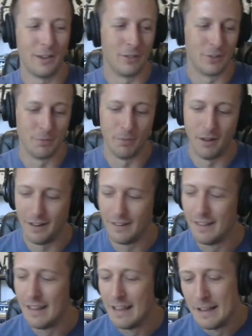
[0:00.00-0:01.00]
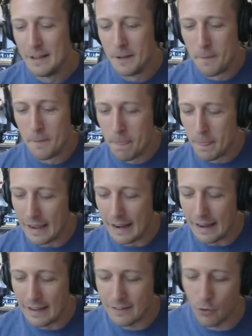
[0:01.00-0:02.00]
they respond
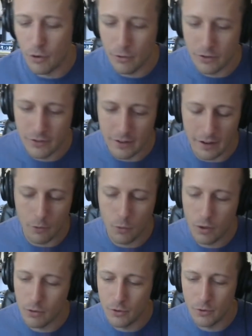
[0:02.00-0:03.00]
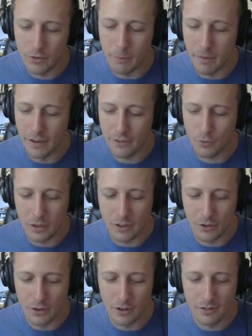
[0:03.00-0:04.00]
so it was we were doing the best we
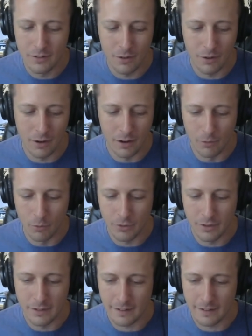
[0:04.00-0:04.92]
could uh, with the mm-hmm.